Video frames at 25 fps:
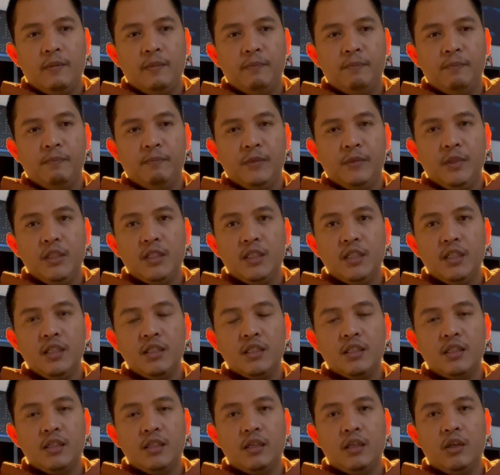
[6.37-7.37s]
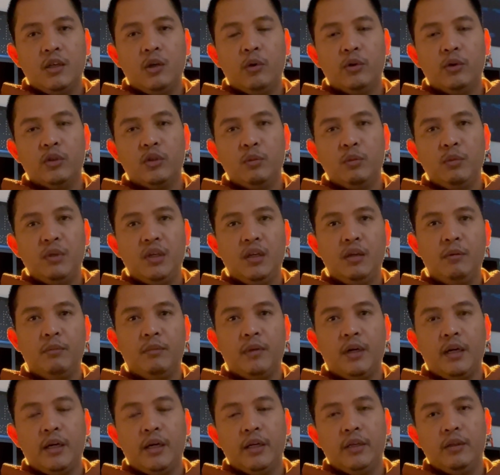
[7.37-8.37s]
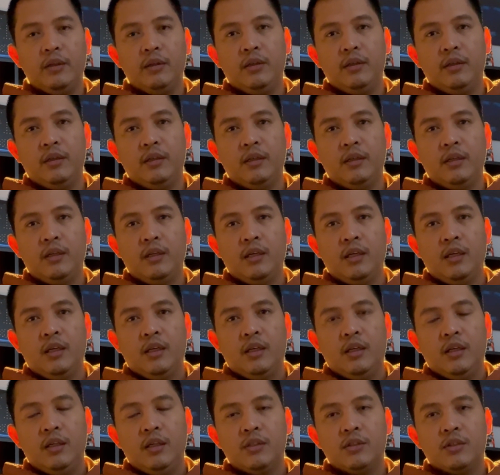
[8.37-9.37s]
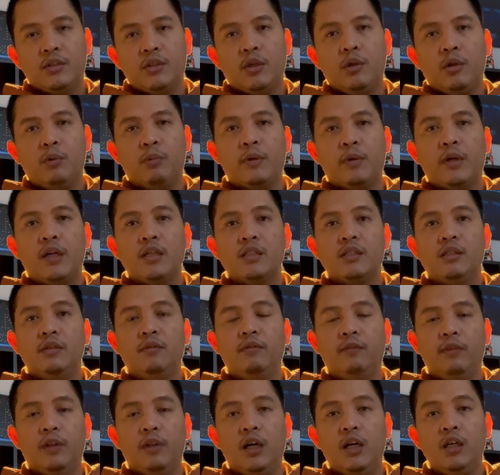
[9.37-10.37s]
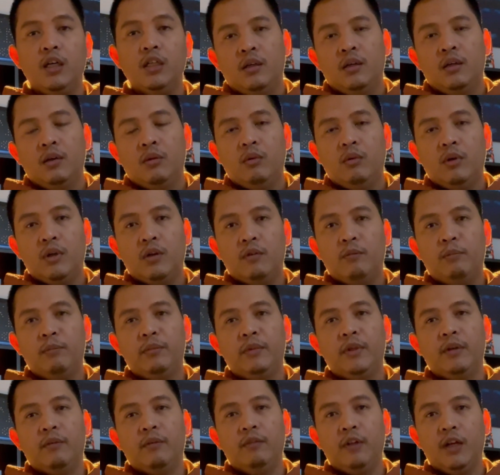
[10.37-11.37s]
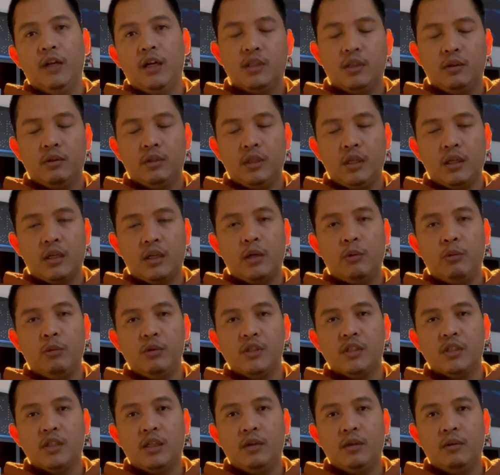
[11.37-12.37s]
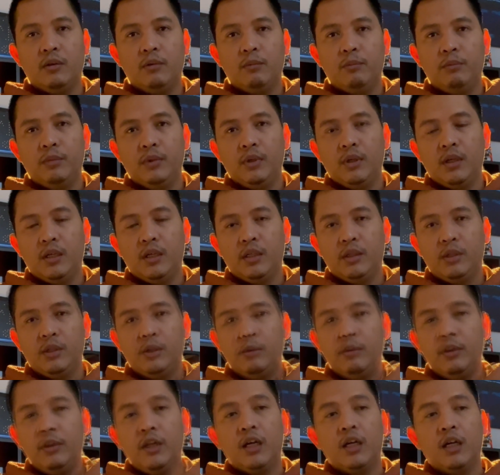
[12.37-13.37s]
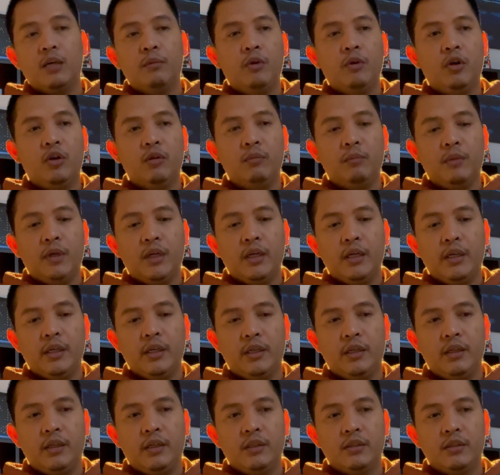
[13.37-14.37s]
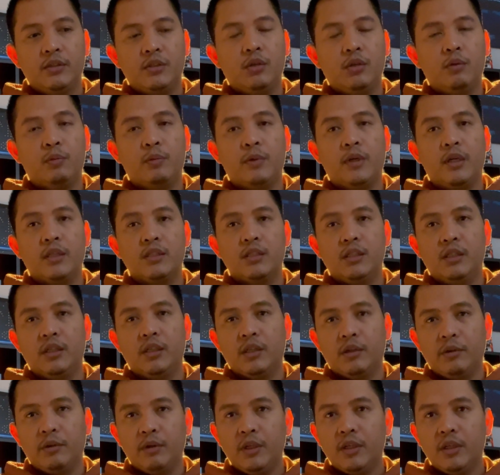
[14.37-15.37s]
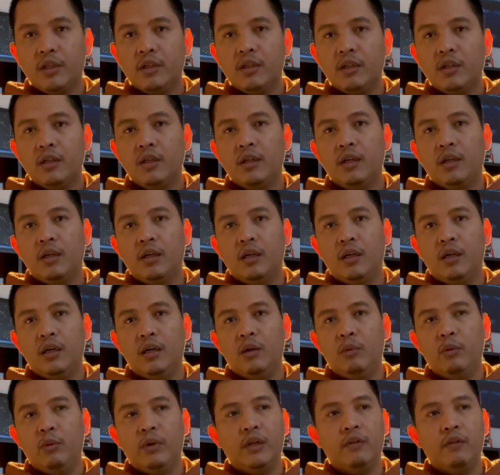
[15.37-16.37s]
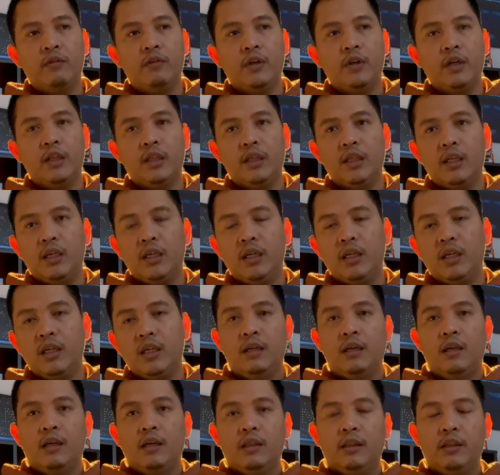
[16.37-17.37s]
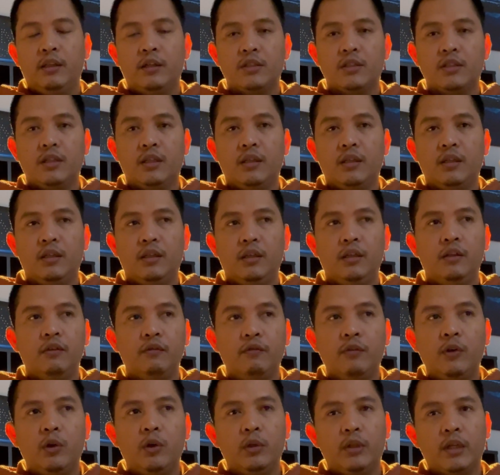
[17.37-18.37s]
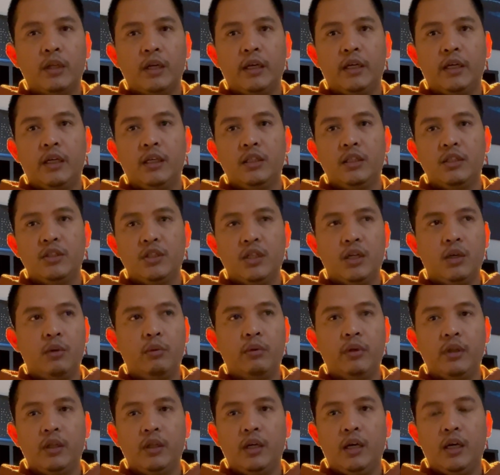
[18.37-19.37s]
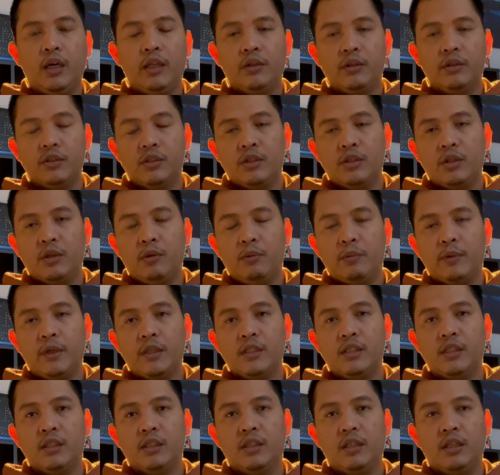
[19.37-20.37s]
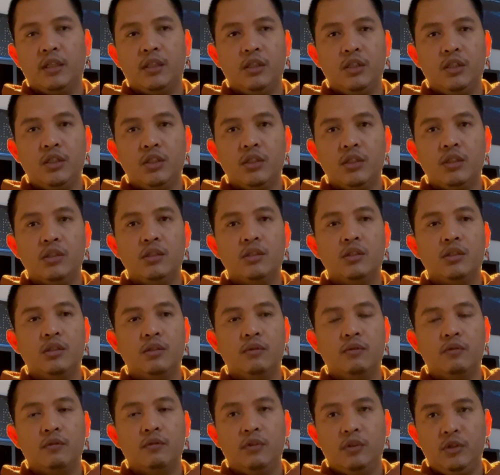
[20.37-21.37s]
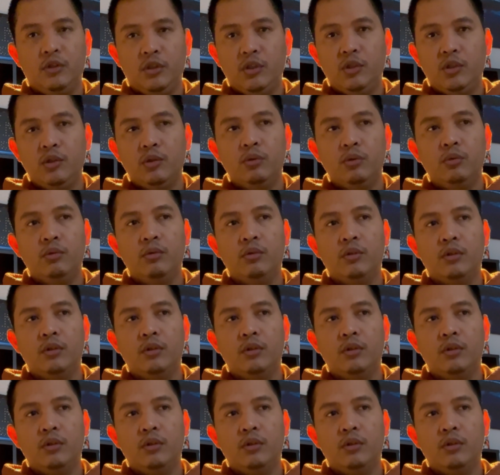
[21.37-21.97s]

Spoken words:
This is going to be my sterile processing vlog. One of the vlogs that I will start doing vlog about my sterile processing career. Whenever I think there's an info that I can share with the other sterile processing technicians, new